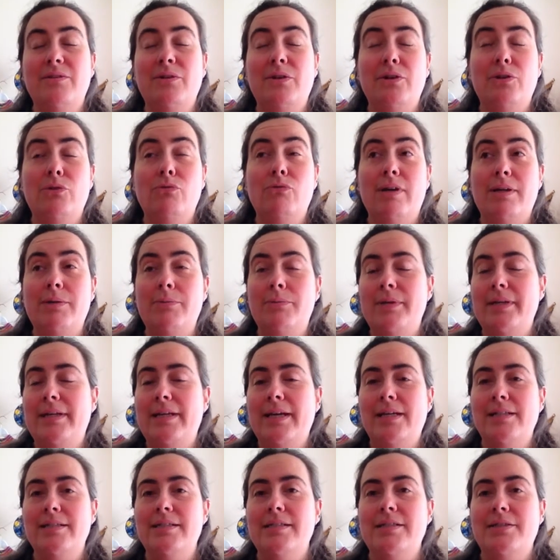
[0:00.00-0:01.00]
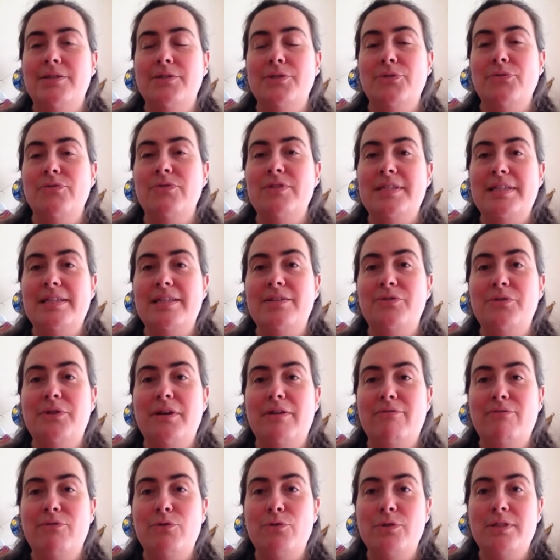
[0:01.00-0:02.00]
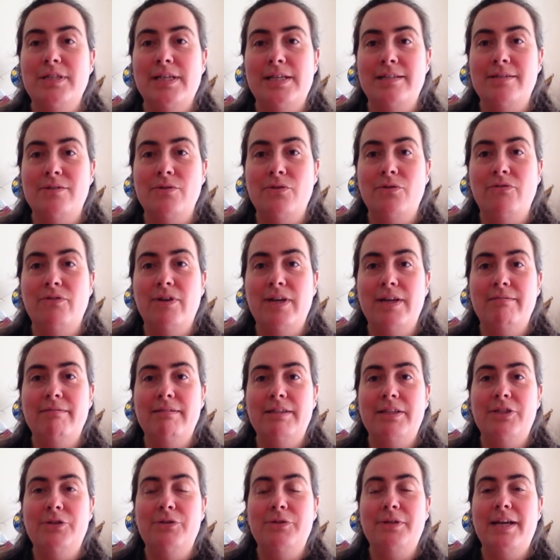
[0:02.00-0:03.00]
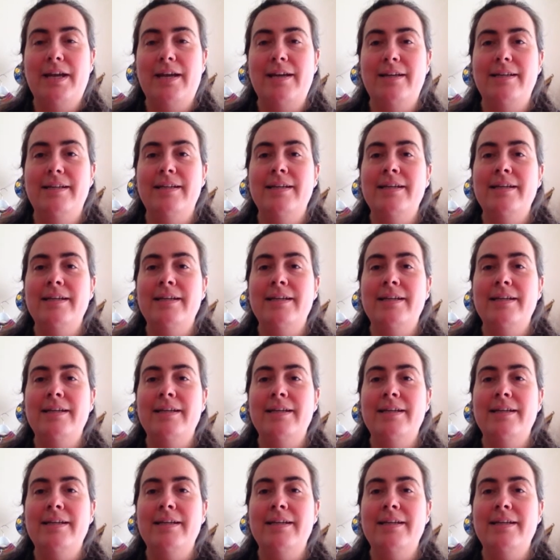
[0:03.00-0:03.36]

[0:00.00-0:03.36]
great weekend because obviously you get 4 days off here in the UK.